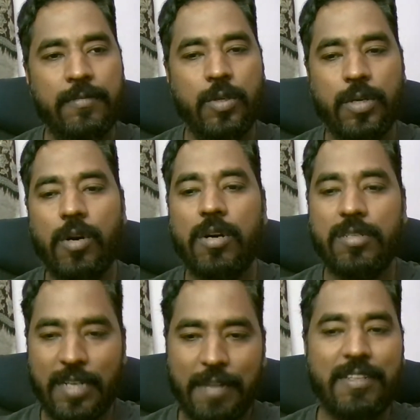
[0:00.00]
Okay, or
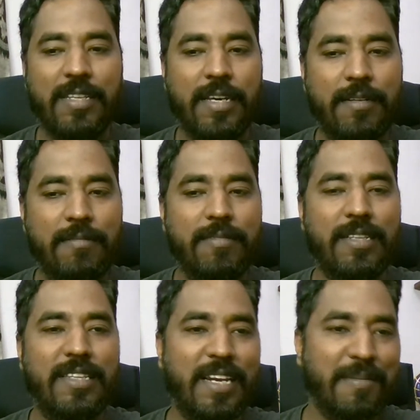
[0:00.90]
travel there
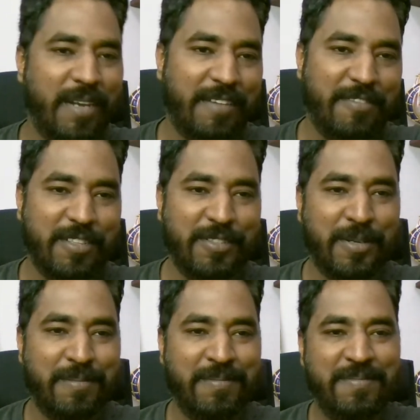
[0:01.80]
and then apply for the job.